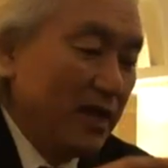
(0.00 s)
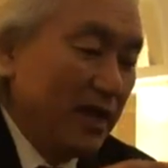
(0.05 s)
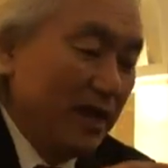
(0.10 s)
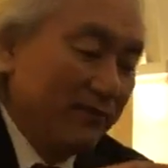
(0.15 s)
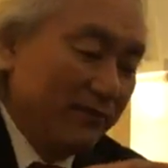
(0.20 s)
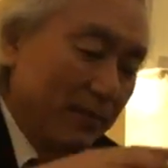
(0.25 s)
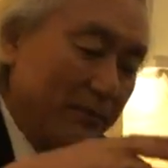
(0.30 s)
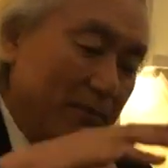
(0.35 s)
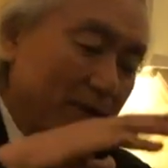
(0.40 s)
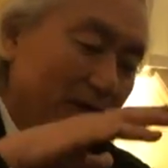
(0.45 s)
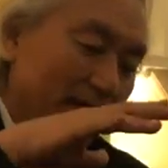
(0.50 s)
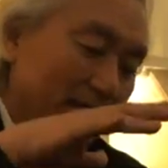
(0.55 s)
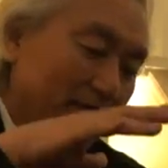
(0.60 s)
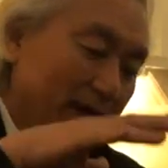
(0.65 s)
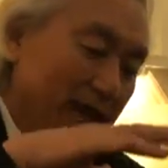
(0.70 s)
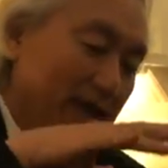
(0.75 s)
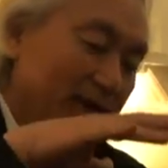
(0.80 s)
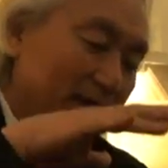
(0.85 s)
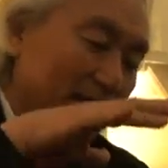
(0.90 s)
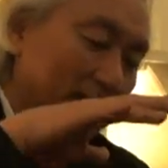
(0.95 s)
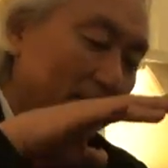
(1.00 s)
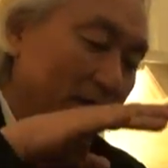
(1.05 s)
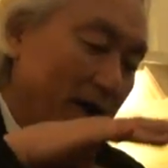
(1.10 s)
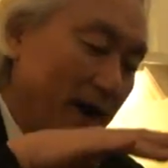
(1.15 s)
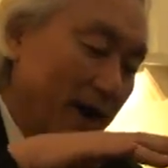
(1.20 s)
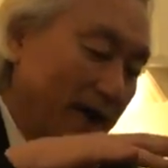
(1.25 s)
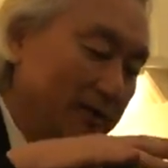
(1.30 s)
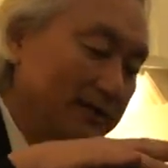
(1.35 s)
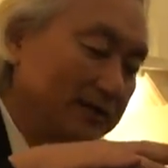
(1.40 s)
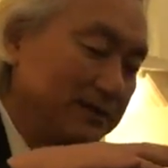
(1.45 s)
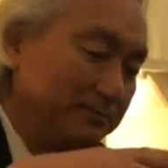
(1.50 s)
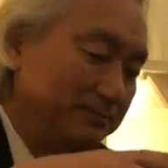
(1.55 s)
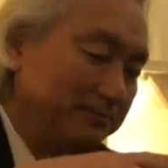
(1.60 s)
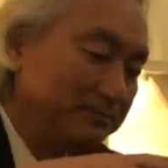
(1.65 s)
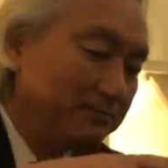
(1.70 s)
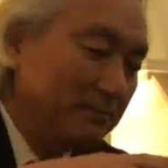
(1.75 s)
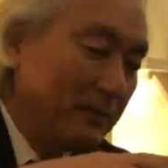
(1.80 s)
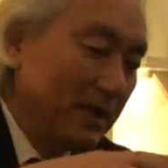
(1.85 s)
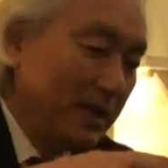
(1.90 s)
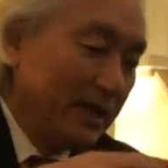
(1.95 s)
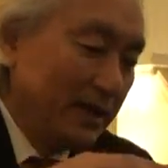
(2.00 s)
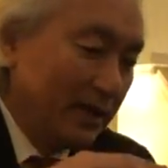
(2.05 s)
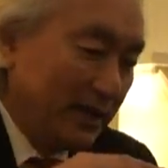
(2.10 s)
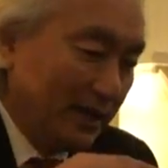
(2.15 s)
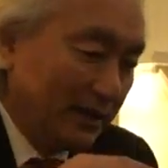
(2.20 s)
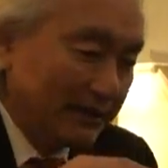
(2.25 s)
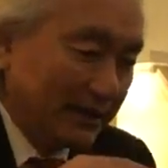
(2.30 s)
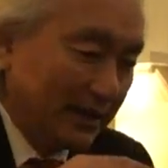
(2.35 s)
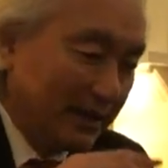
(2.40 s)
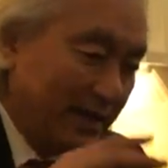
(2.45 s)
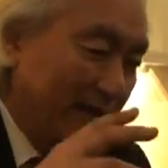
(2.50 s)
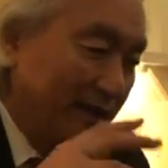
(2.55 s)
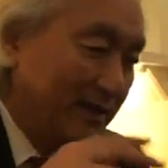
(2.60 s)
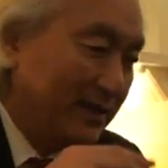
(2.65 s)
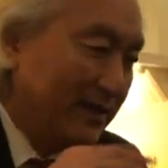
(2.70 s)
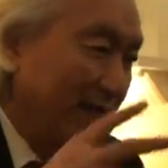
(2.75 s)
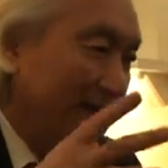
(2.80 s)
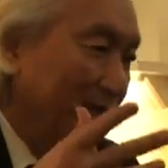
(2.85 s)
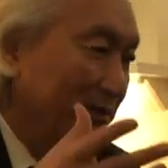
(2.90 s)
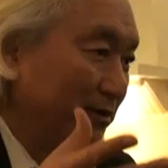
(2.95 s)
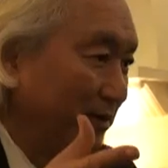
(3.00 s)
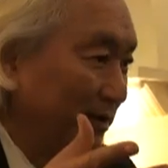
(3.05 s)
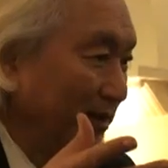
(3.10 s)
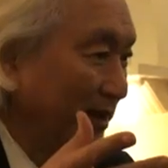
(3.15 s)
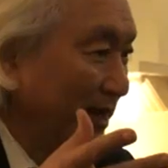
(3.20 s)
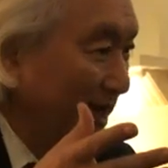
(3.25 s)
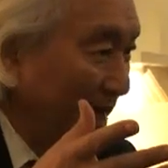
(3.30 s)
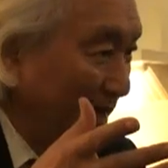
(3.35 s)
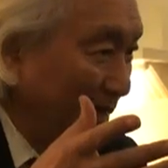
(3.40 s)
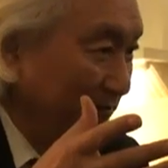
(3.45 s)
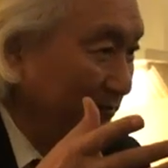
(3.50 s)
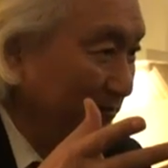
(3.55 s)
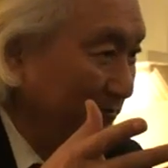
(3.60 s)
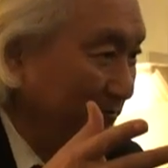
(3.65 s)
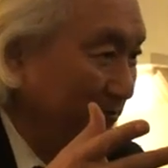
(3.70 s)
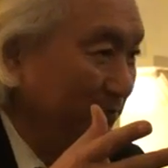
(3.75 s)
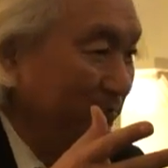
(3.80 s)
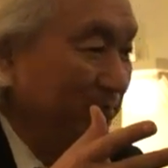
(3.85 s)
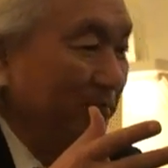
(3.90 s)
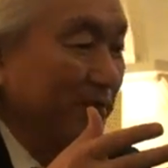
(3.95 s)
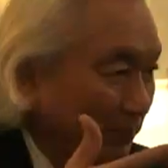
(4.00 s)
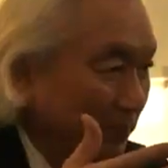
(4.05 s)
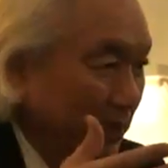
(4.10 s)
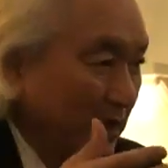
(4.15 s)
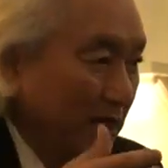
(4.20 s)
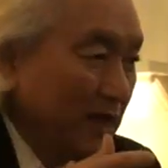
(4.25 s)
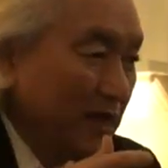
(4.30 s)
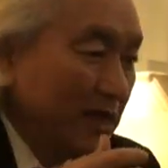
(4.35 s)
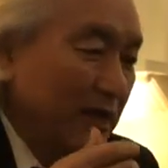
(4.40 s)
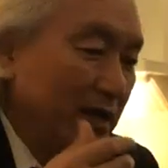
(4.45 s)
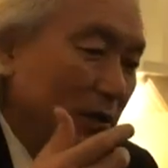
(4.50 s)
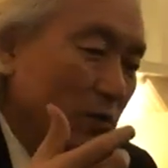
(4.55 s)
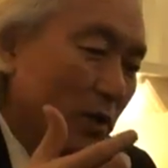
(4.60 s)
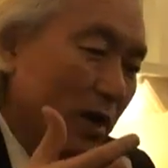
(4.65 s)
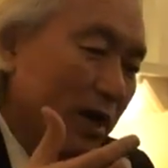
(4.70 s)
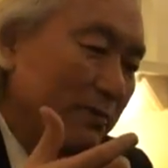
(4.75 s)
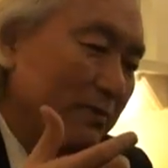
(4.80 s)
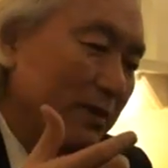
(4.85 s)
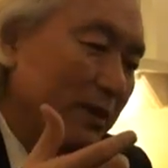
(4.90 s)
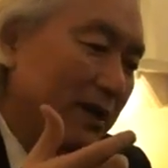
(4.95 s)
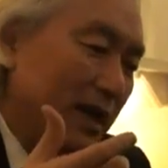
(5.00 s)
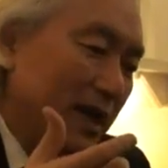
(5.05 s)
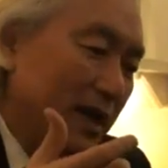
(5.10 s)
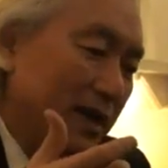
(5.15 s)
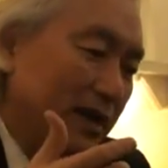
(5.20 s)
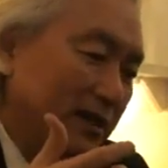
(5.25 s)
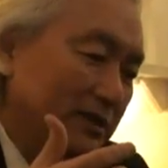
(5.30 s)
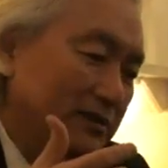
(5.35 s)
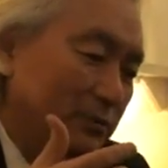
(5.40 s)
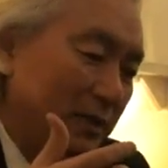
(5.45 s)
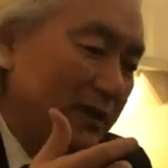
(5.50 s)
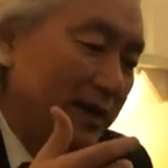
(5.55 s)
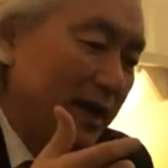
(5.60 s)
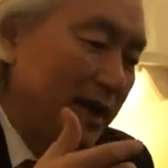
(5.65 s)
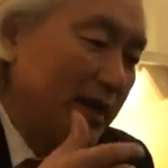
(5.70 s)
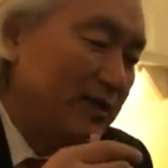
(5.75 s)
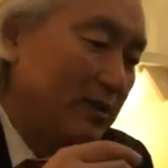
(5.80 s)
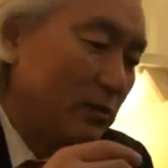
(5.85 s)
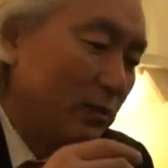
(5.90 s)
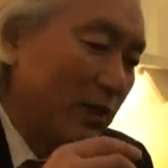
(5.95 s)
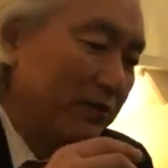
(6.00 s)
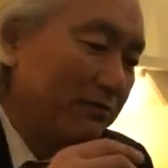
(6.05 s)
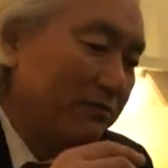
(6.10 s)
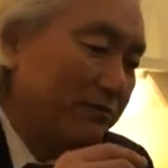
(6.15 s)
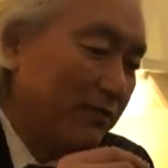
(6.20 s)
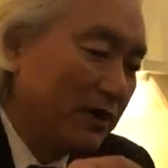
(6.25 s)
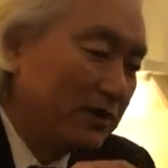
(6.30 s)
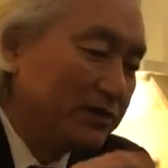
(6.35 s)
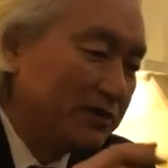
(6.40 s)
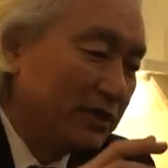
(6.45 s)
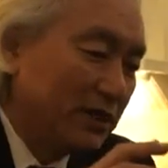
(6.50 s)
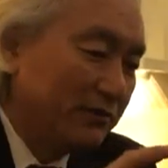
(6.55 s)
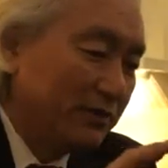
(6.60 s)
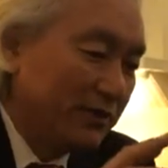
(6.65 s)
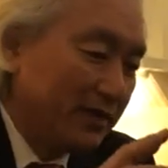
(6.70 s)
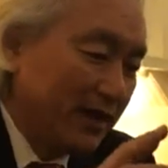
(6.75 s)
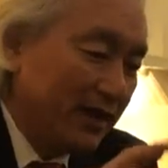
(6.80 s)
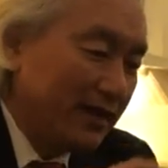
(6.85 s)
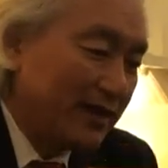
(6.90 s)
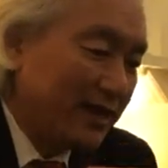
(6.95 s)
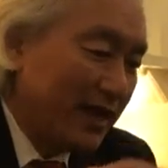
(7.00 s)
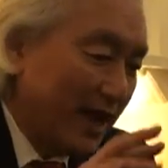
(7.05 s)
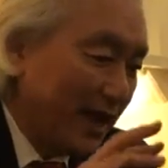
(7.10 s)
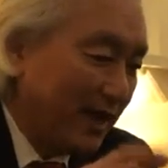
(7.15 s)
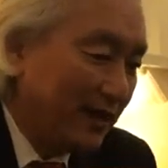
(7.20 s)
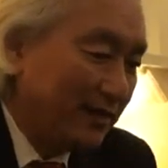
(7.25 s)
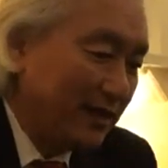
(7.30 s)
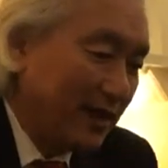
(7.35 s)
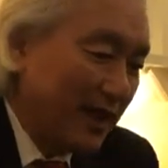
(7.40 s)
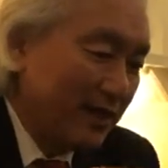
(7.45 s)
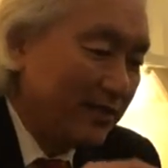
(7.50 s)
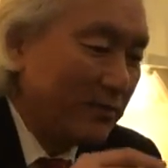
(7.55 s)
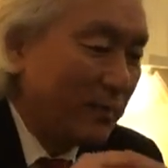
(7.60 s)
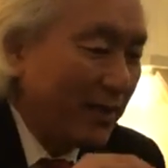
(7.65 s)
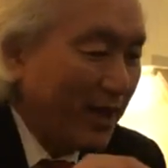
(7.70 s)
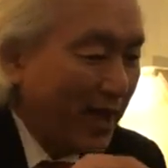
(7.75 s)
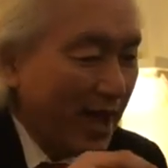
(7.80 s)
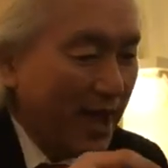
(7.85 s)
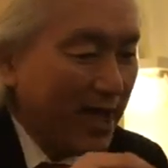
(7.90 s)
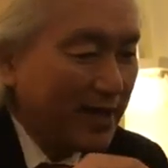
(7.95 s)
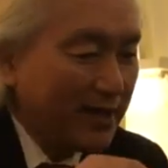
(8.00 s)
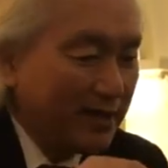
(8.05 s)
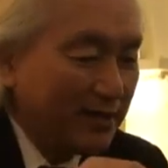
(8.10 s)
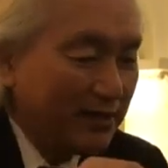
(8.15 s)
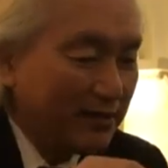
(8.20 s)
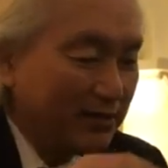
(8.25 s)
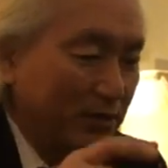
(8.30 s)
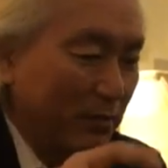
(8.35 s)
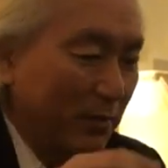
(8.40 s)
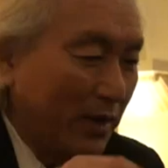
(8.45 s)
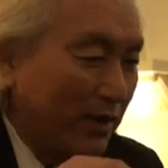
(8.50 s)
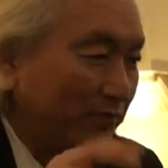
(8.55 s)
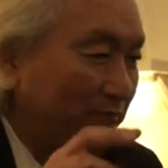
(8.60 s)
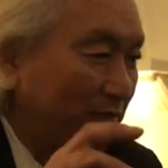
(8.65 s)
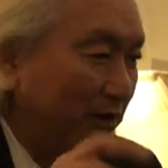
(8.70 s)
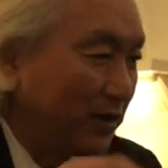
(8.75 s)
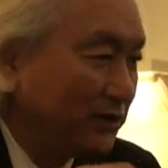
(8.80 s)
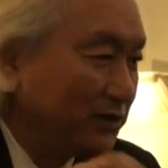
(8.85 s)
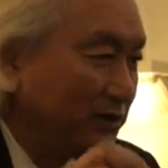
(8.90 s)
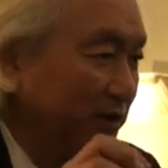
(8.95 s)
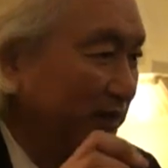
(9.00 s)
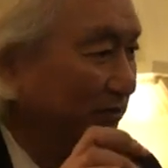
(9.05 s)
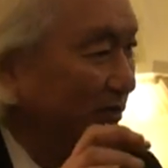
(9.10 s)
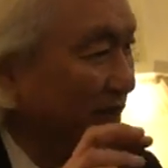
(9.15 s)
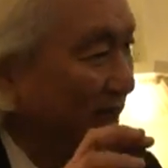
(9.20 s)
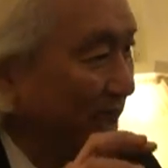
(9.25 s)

If I put a cat in a box, is the cat dead or alive? In quantum mechanics, we take the wave function of a dead cat and then we add it to the wave function of a